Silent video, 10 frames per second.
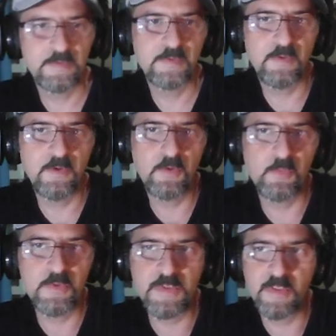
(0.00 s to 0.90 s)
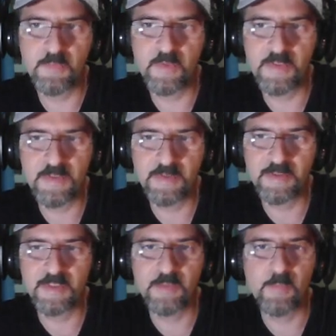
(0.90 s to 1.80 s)
almost an amazing,
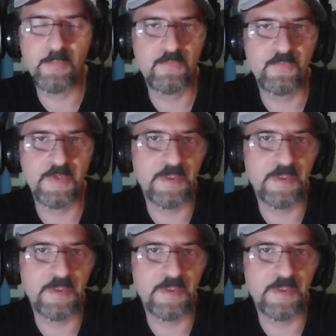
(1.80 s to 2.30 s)
a perfect